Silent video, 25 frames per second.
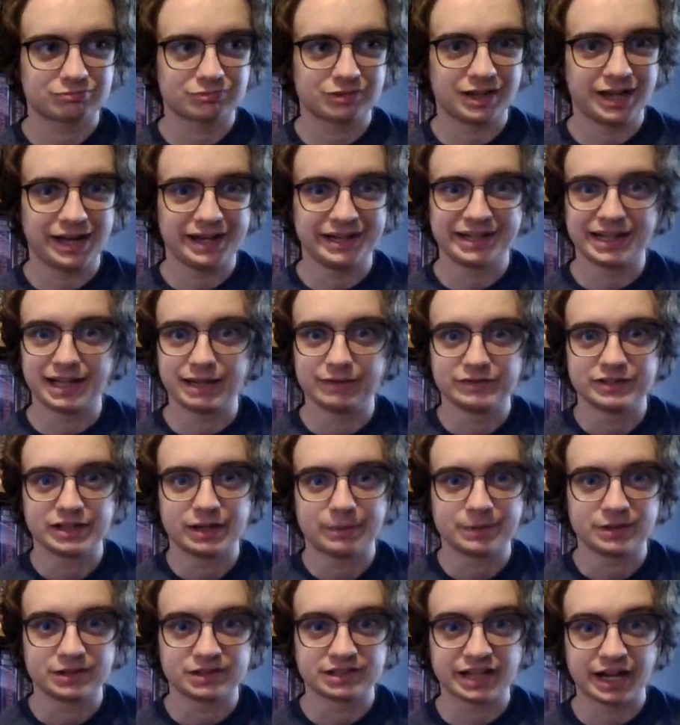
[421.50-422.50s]
kind of gives
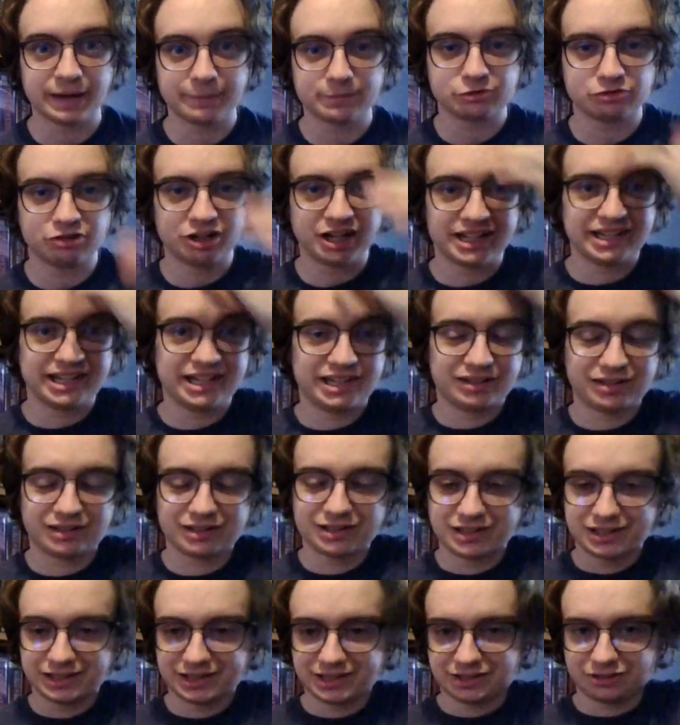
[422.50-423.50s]
up and stops writing.
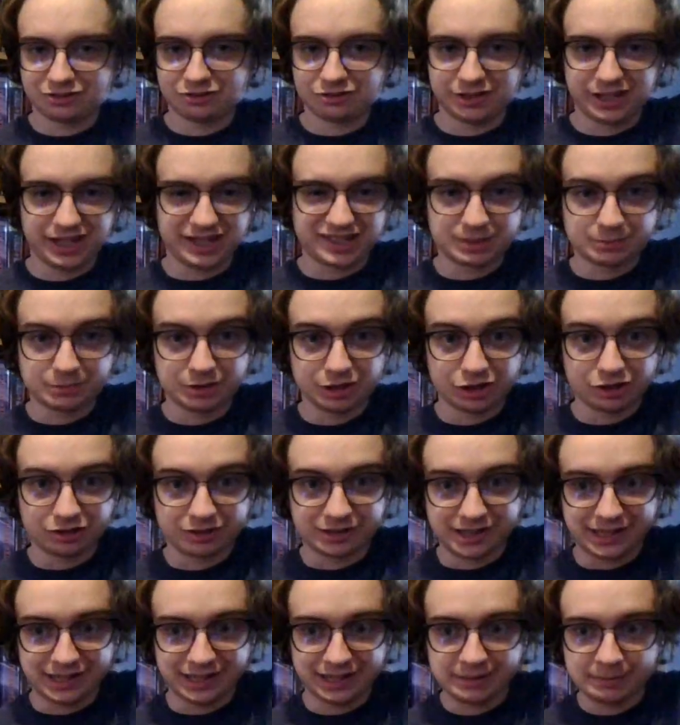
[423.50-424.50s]
Well, it takes him a long
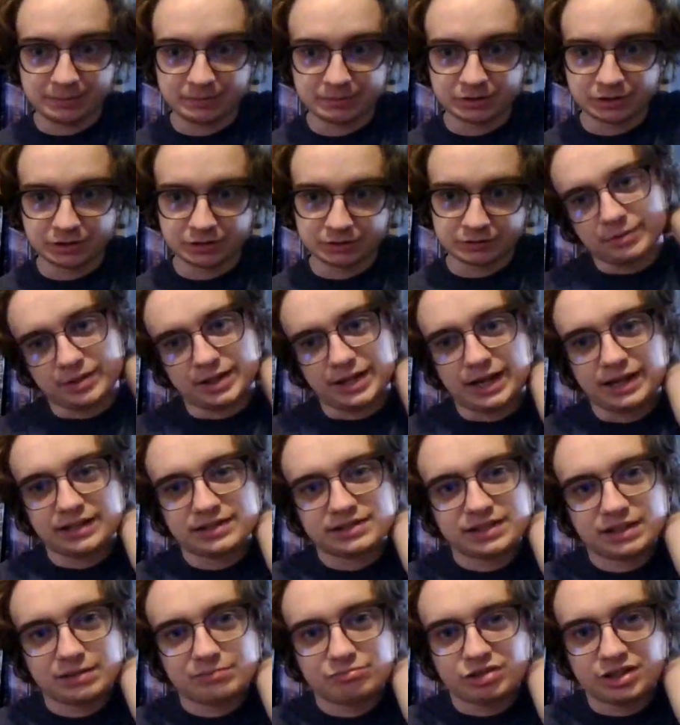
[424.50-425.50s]
time. But yeah, I'd
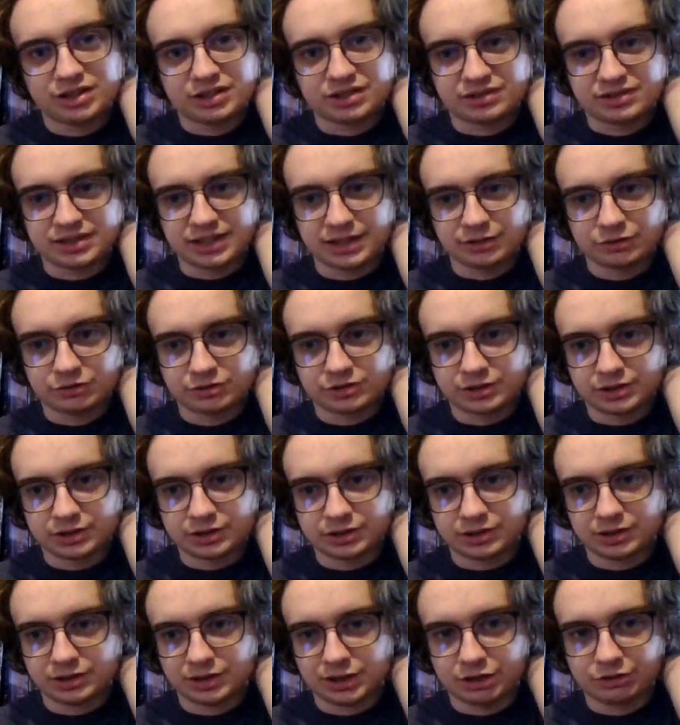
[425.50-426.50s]
say Brandon
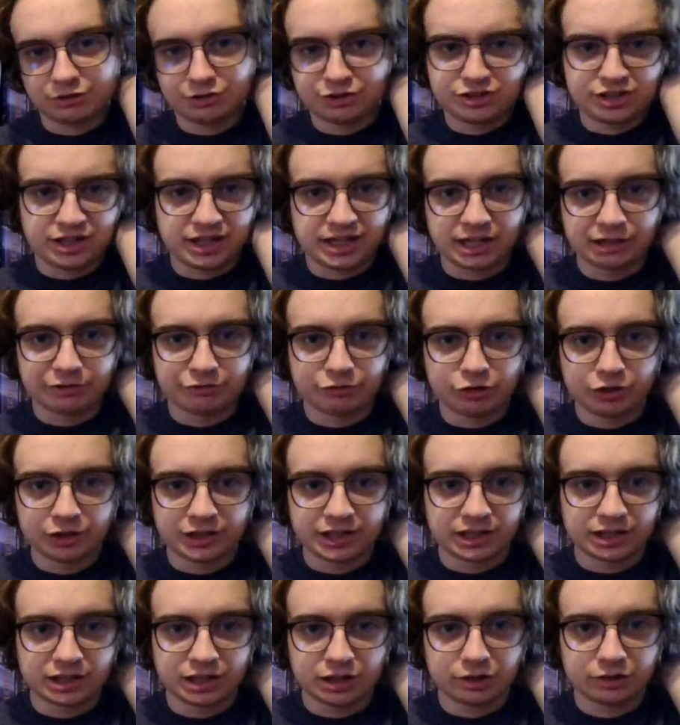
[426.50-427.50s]
Sanderson, along with J.K.
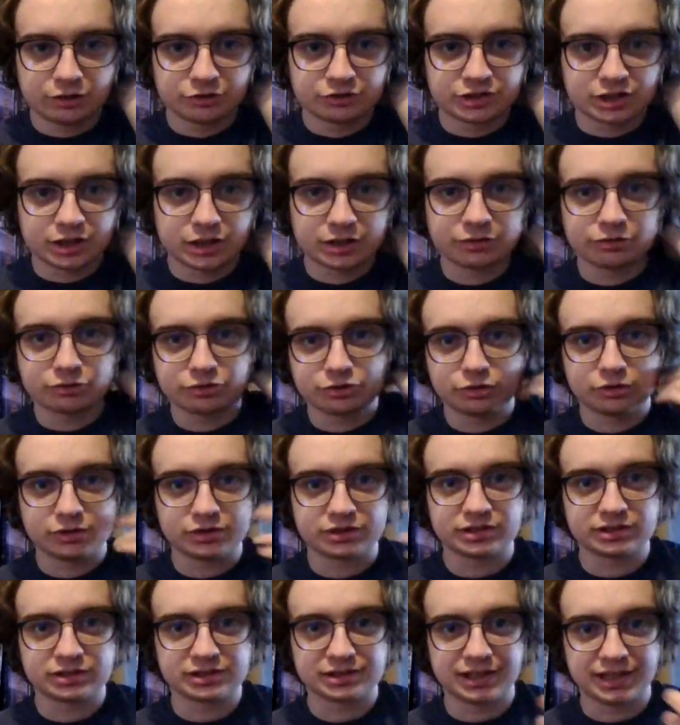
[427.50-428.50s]
Rowling, are those authors who could
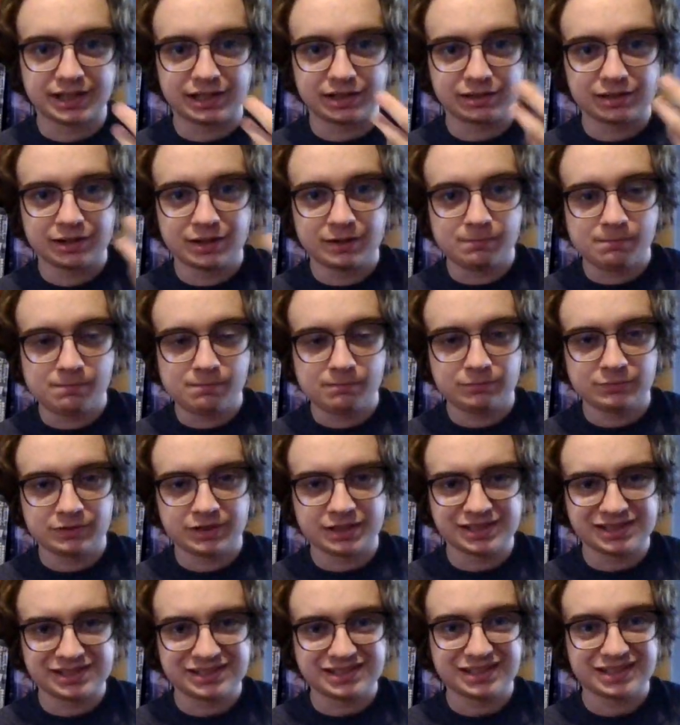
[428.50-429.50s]
just like
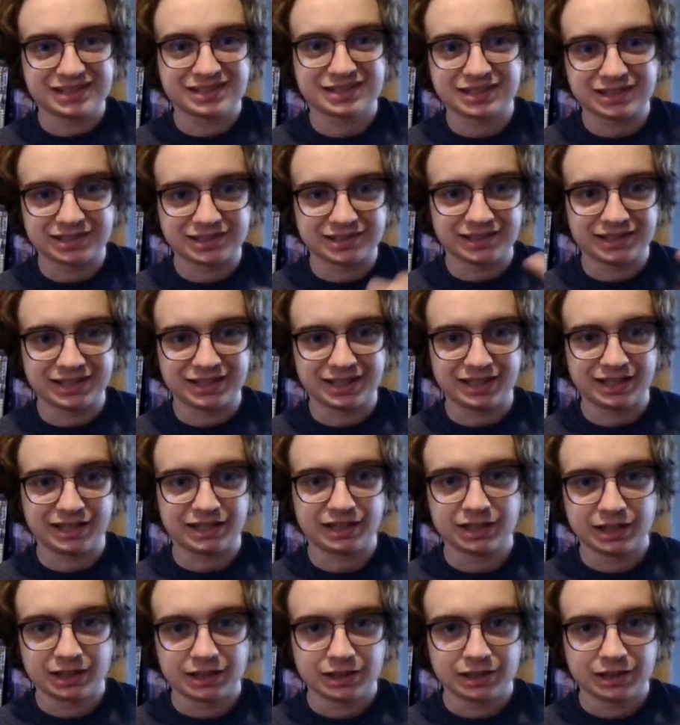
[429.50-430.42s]
consistently